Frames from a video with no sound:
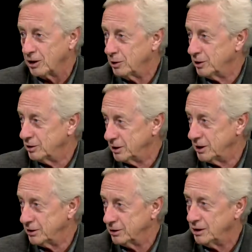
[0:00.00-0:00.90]
about
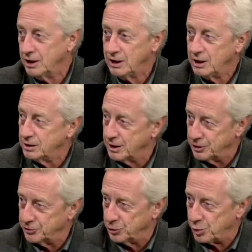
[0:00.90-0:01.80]
later, that
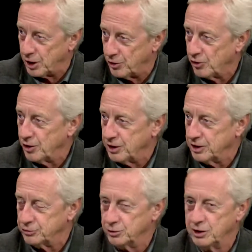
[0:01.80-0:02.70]
is the priority.
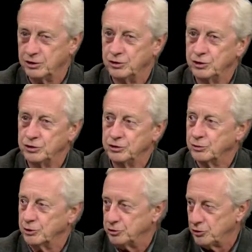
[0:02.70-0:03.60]
It's really using the
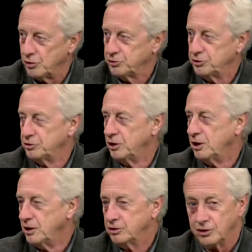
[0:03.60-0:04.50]
resources
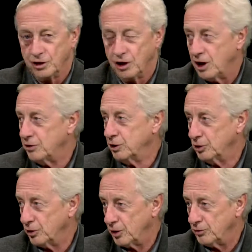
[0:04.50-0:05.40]
to the honor and
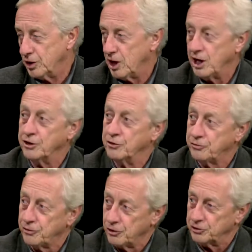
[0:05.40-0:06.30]
glory of God
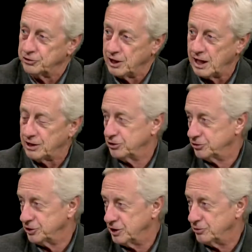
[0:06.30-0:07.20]
first. He asks us
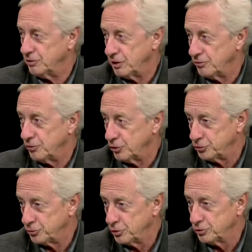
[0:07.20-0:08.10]
to give of our first
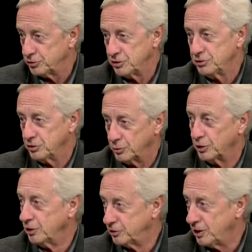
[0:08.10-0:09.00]
fruits. So we're
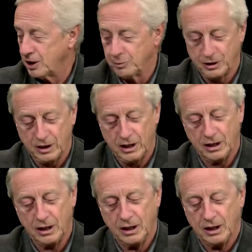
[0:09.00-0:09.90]
going to talk about that.
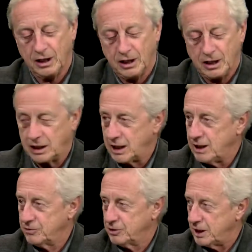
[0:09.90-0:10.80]
And then
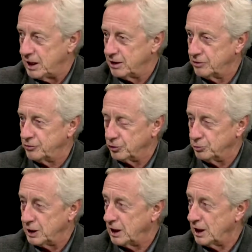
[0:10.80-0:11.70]
after that, if there's
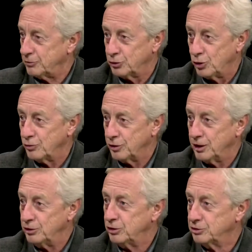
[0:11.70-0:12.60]
money left over,
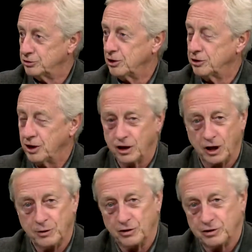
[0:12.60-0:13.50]
then you can start thinking
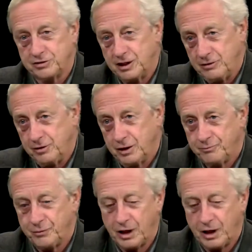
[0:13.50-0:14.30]
about saving.